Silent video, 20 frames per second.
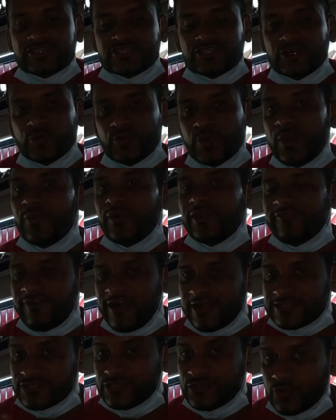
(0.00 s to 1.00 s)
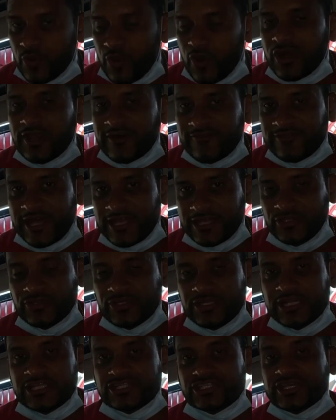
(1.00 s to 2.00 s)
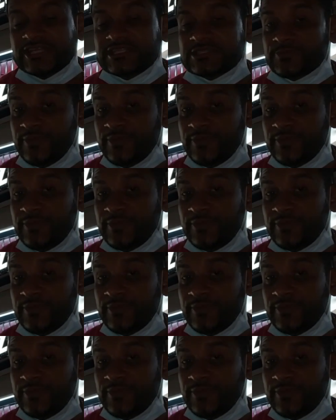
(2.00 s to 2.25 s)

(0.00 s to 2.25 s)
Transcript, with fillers: So we would have had to do all of that due diligence